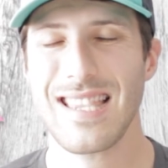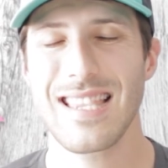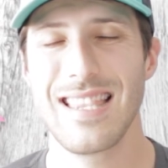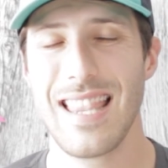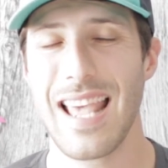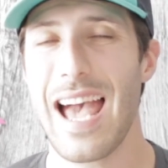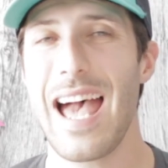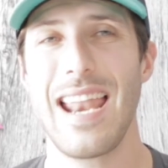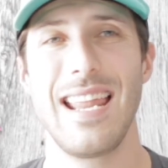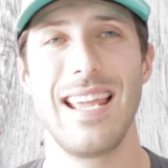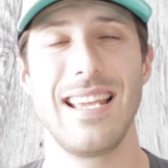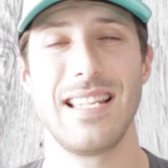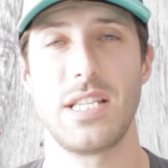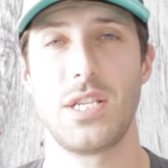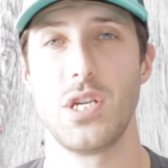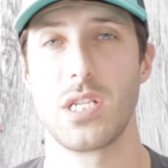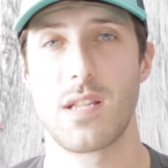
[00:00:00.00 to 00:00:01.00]
That
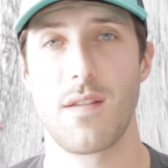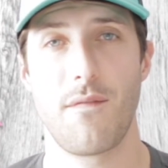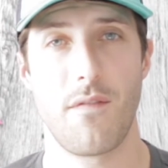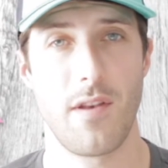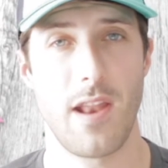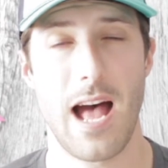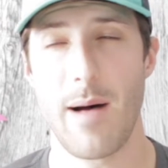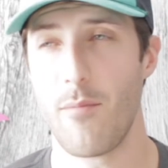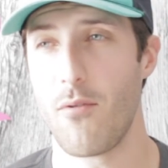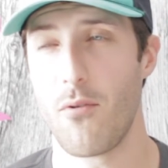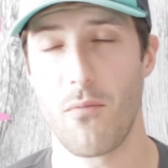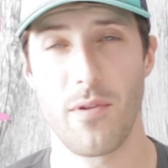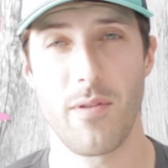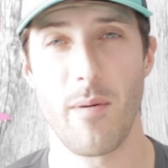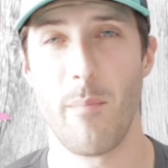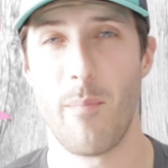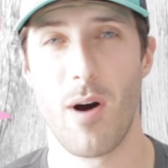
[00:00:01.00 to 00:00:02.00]
is just phenomenal
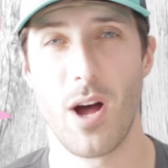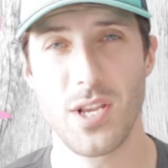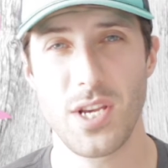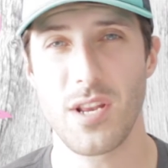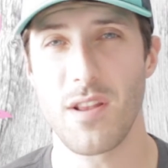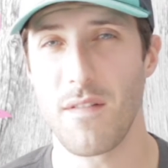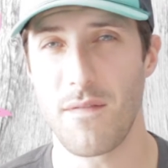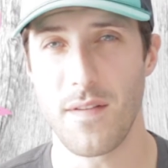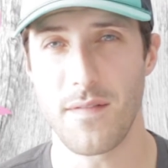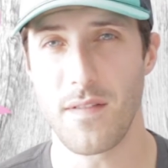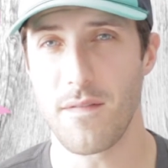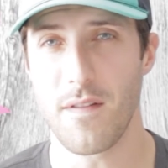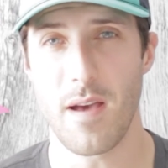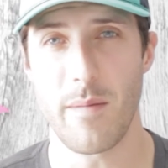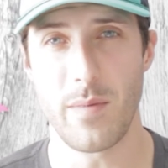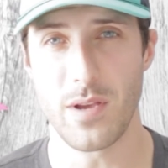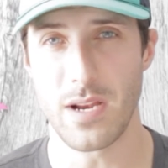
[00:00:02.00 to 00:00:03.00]
with a budget of
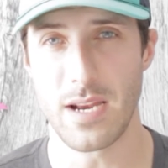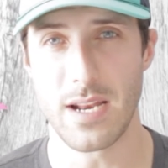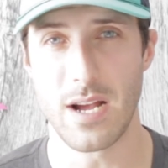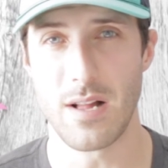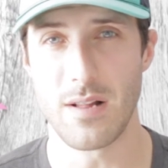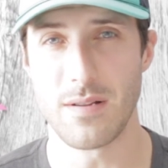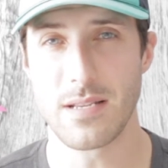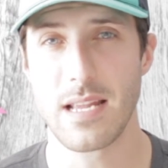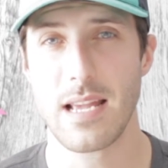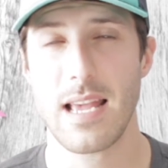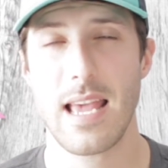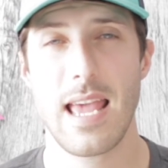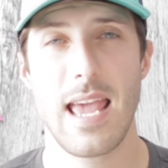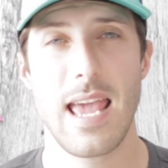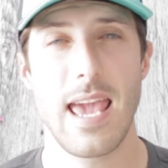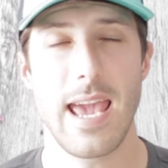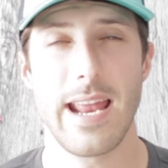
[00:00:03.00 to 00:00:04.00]
$55 million.
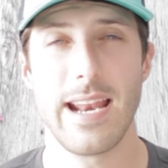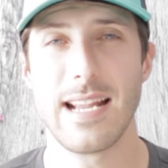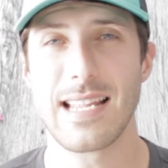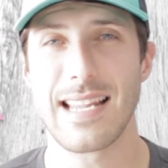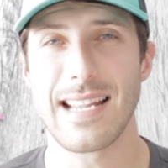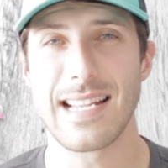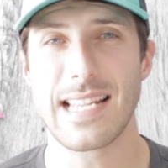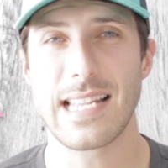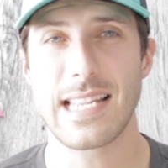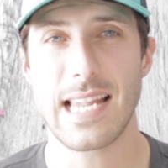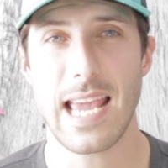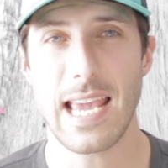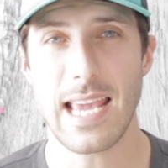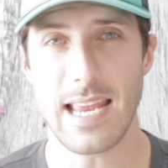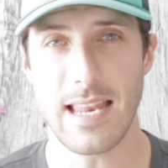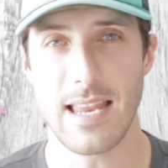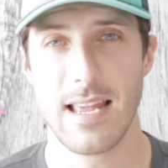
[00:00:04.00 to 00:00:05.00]
It is
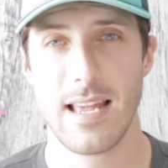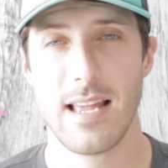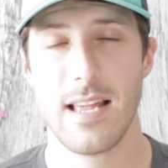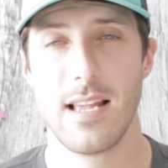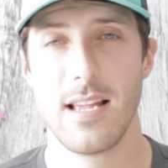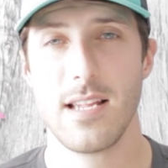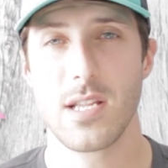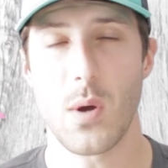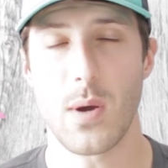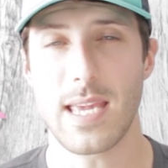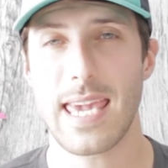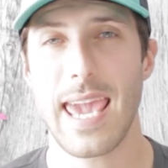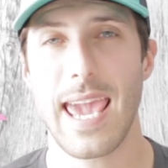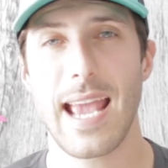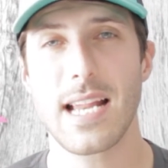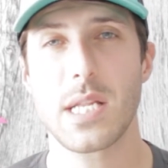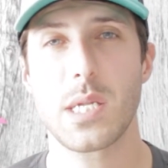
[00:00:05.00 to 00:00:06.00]
insane. So I
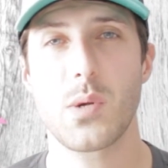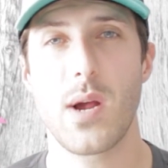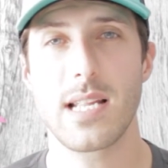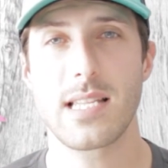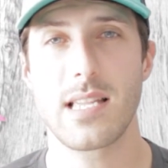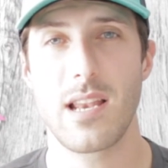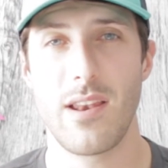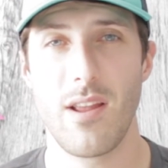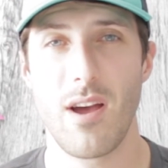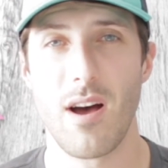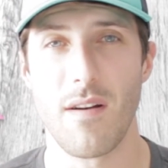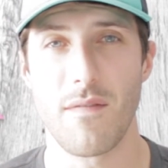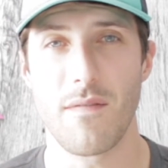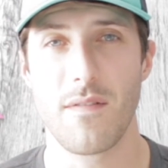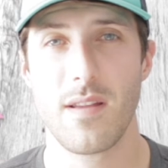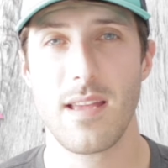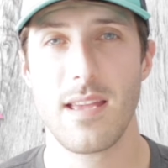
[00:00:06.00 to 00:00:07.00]
can't stress it
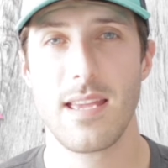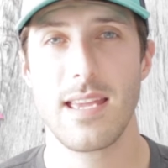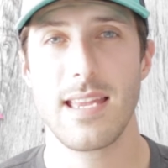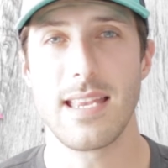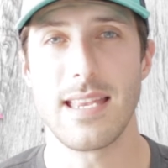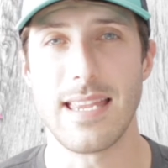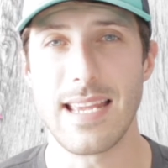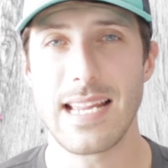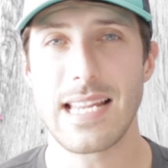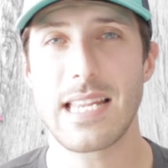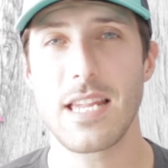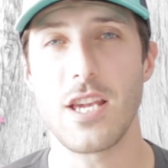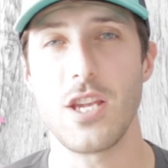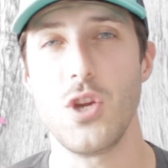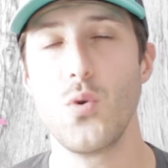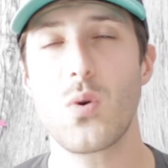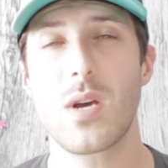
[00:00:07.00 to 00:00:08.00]
enough.
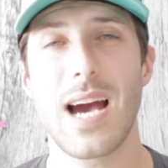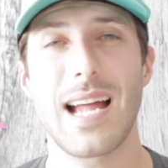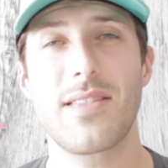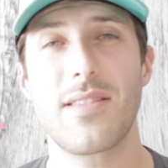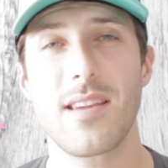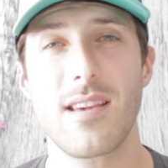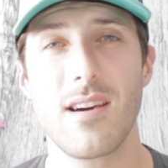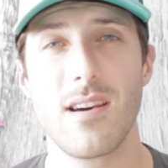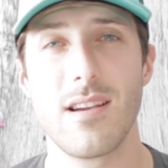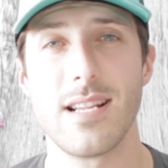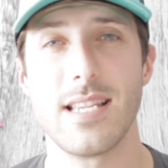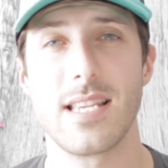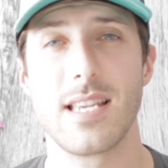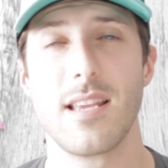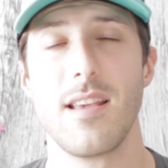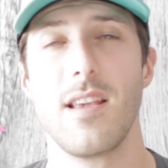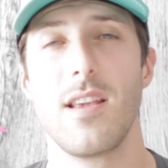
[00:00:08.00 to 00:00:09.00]
DC, you got the
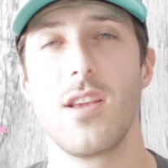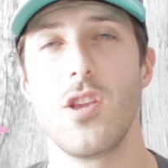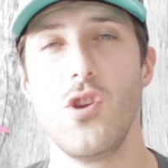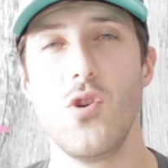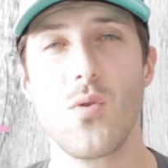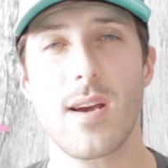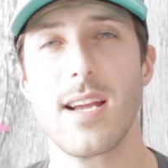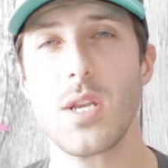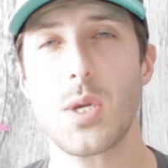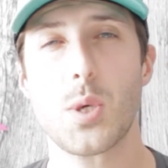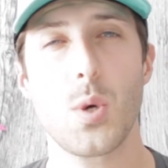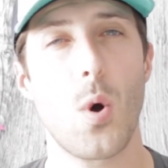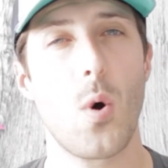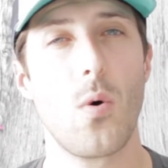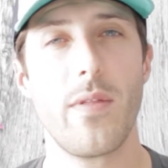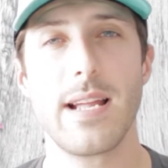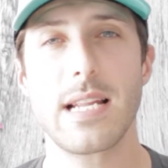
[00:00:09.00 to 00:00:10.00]
goods. You
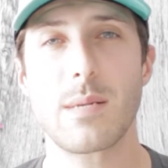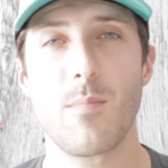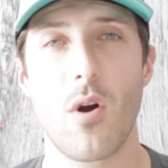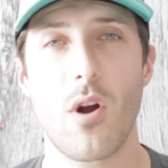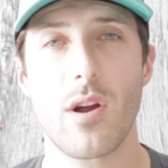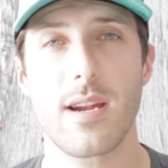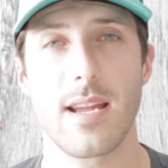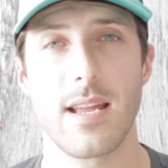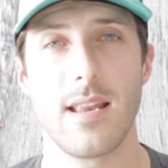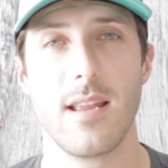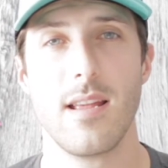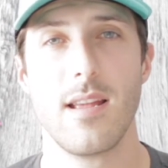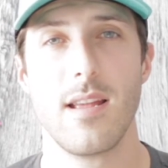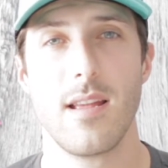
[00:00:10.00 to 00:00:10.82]
control this market.